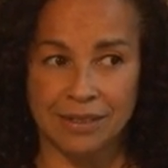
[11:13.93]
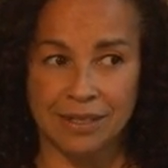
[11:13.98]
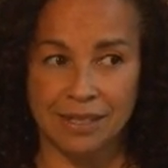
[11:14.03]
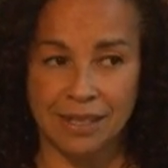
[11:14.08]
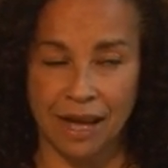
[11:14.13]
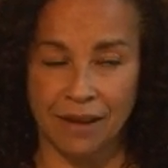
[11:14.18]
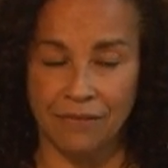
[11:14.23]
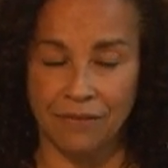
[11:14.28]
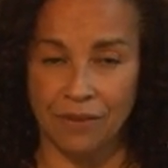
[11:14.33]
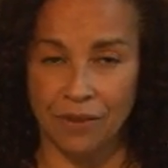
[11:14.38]

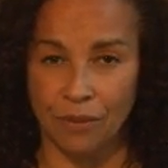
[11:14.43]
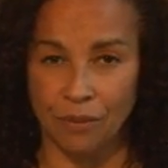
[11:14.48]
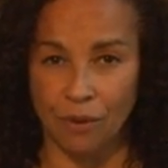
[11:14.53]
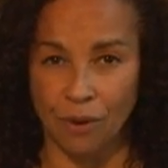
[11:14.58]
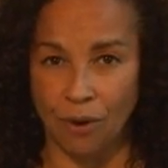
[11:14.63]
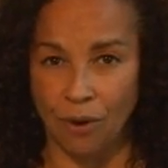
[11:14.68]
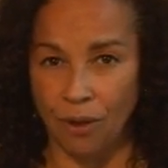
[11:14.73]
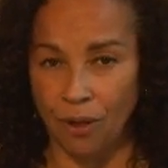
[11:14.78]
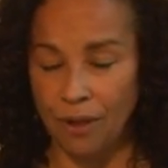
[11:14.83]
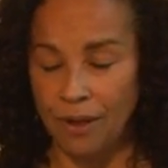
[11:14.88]
set for the
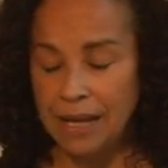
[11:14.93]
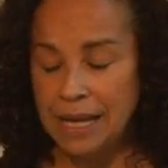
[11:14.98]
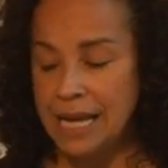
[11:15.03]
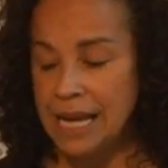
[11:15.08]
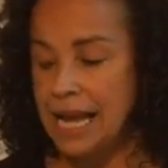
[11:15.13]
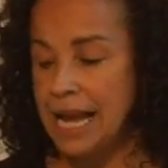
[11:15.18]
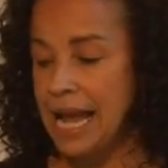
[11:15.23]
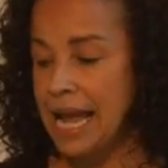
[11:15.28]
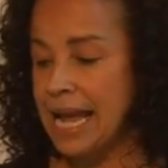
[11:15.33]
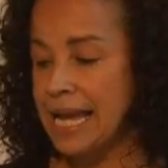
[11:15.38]
role,
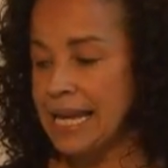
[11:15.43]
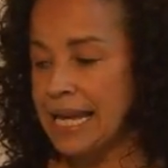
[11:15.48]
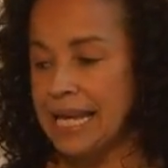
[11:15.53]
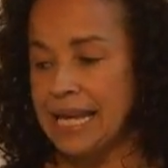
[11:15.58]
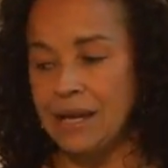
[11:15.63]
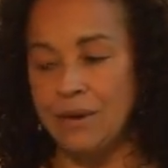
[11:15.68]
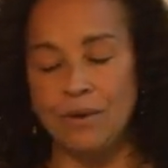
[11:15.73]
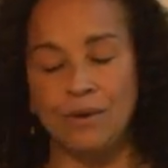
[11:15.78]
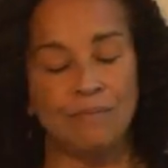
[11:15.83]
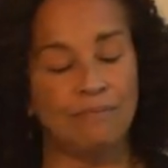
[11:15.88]
and
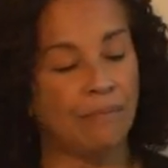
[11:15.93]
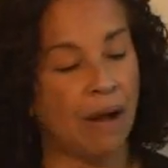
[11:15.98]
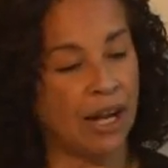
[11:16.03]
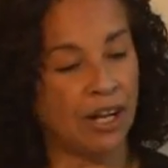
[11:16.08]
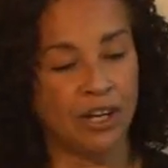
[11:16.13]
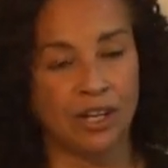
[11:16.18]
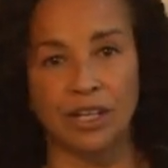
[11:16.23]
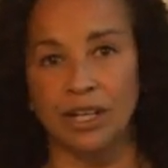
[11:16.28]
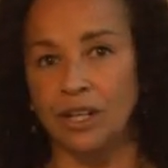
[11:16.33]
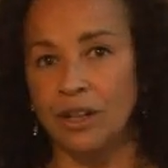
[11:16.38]
I
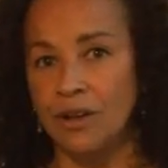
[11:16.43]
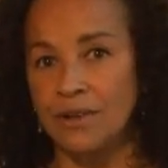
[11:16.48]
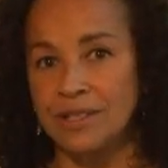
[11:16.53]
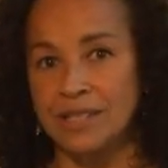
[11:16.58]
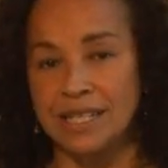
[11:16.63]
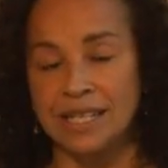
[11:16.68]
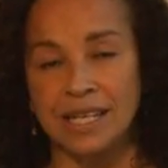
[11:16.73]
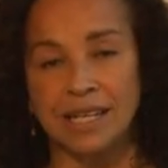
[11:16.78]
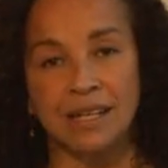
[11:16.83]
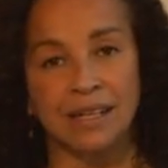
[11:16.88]
couldn't close
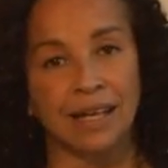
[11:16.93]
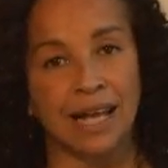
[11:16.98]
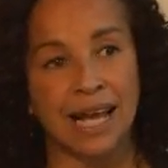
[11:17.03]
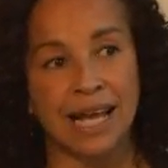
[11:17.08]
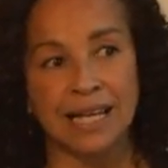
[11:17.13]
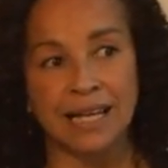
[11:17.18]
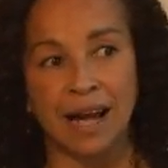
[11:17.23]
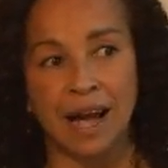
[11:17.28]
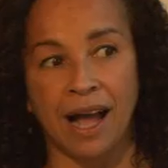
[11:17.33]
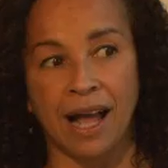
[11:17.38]
the deal.
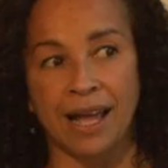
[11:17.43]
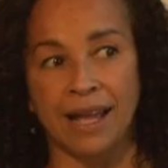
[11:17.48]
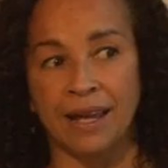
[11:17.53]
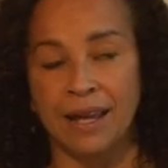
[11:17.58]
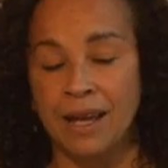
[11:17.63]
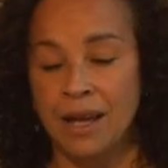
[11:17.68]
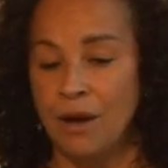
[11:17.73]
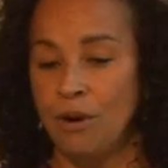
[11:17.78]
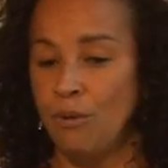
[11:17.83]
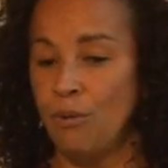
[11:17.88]
And
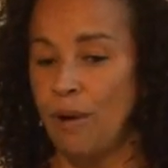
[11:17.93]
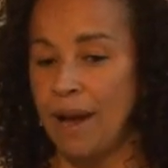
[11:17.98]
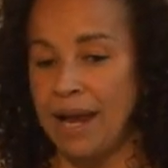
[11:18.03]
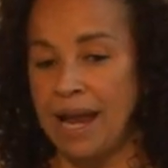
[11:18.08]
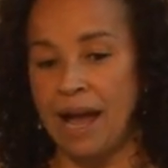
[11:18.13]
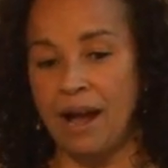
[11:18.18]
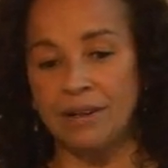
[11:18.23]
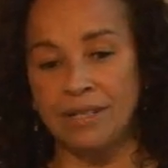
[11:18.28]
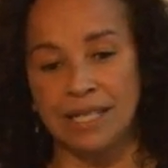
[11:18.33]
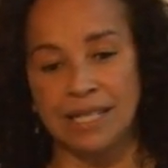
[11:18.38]
I
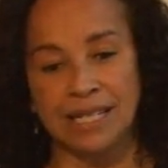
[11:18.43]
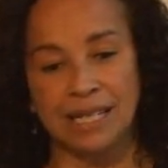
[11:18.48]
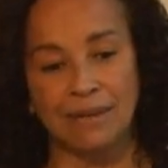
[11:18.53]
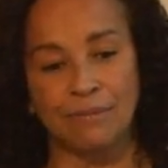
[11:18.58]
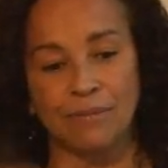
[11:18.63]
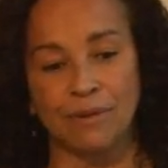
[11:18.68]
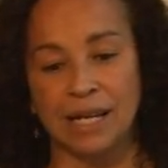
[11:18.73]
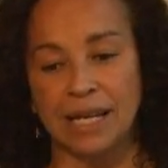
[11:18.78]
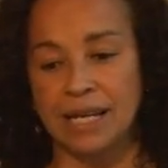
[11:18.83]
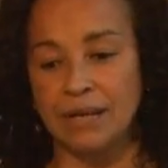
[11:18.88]
went out to
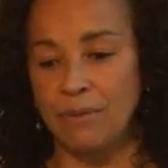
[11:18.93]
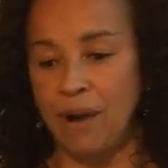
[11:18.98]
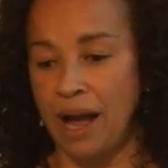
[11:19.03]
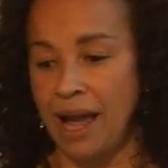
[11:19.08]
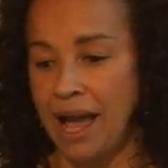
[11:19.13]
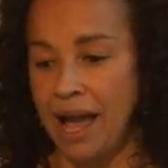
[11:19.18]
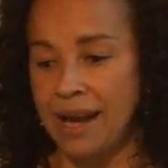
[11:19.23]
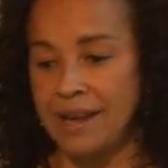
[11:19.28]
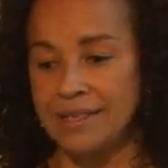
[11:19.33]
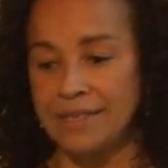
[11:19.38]
Tim Reed. I
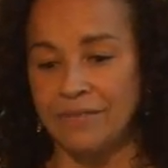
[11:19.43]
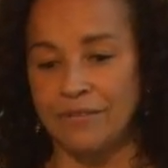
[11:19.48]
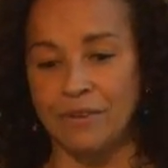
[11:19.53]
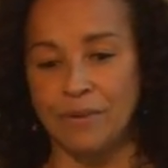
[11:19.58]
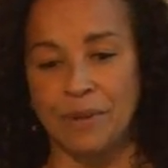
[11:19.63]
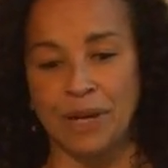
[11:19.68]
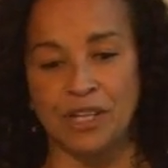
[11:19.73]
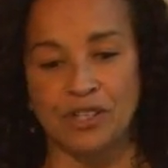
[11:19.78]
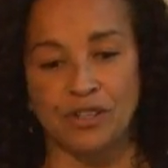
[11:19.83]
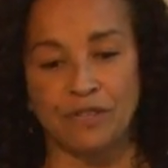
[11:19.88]
had his
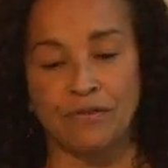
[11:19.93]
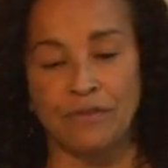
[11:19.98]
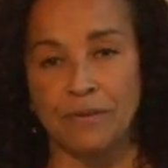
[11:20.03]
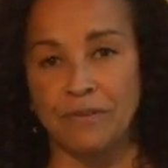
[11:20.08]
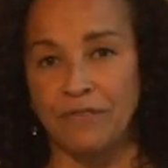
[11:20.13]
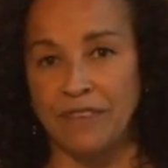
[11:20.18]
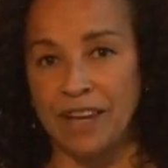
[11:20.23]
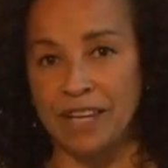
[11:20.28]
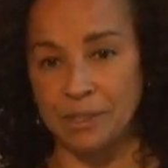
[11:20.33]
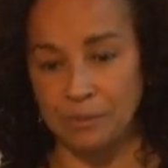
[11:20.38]
information
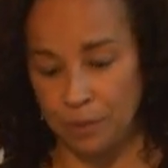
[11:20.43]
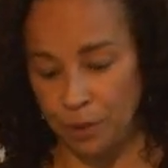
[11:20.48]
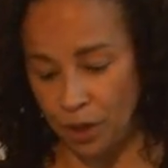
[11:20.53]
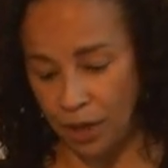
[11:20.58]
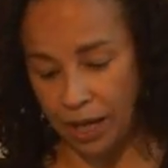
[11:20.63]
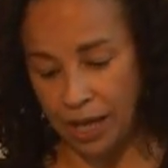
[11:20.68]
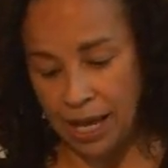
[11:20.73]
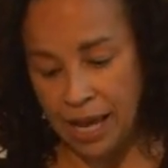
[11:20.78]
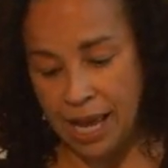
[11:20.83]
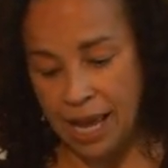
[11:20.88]
from
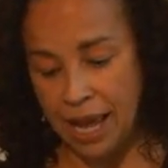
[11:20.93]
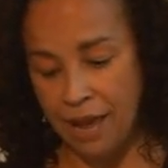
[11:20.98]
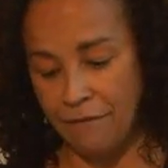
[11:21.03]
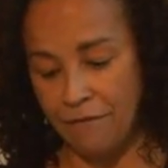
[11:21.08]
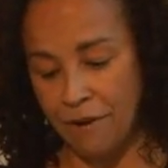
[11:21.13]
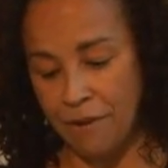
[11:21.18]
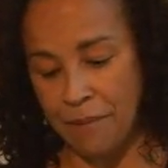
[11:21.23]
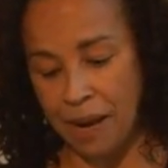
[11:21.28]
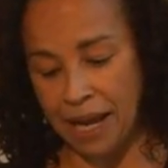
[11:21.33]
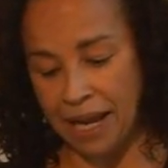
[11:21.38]
Facebook and
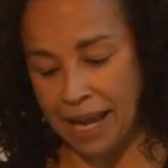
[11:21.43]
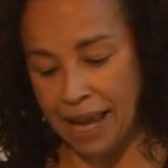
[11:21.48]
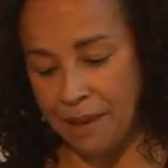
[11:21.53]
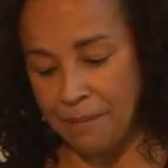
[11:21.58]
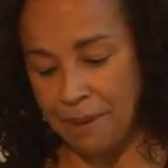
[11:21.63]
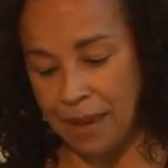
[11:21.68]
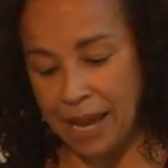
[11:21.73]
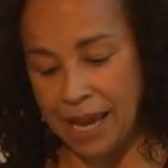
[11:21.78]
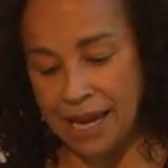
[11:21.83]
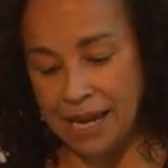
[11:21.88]
from my
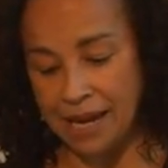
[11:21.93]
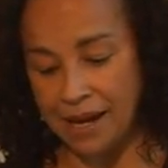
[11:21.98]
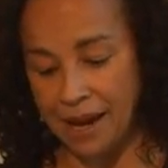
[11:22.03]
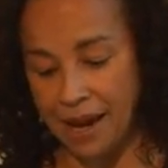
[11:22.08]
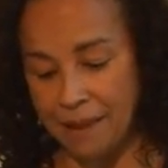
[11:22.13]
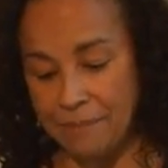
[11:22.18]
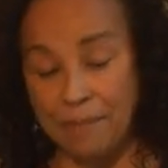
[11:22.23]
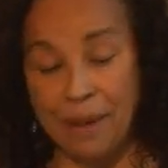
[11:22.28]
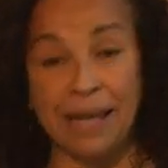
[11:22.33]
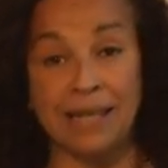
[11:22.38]
campaign, and
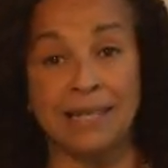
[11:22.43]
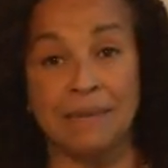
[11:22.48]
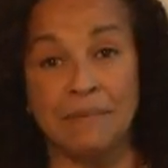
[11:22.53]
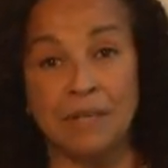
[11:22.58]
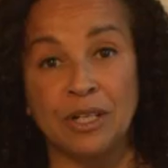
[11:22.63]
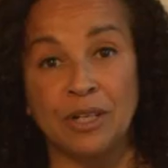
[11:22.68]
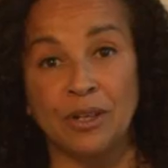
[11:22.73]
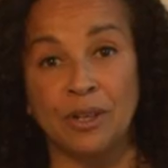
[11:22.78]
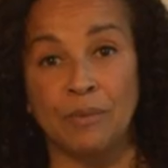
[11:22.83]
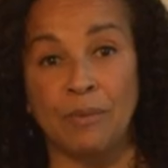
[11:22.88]
I begged him
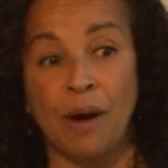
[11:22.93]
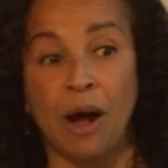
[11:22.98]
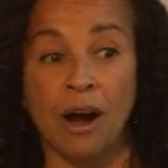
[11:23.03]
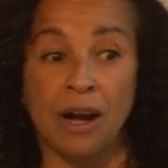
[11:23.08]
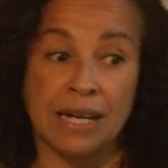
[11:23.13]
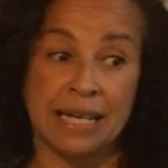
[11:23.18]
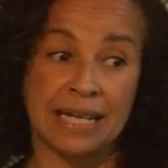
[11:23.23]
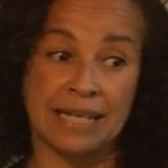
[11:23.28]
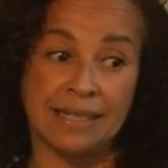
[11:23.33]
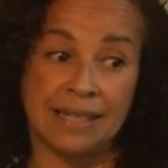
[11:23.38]
to do the
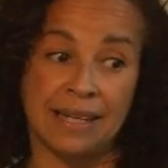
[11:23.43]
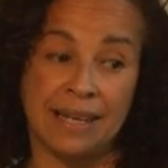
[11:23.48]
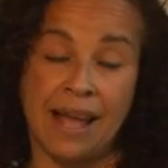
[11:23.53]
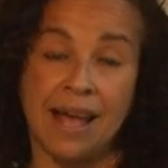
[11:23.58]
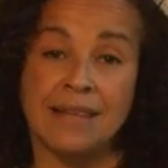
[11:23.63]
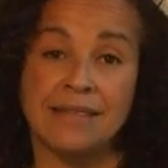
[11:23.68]
part. He said